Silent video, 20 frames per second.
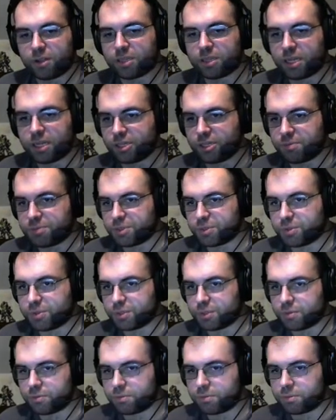I jumped too
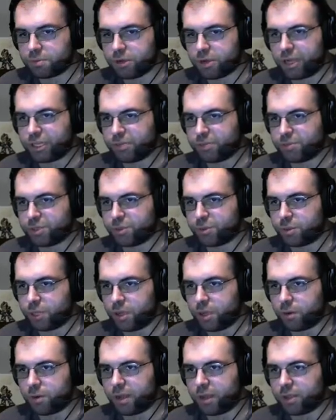soon. Or I jumped too low,
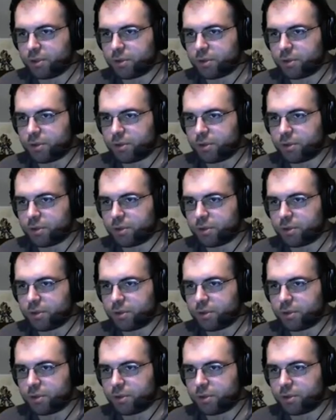rather.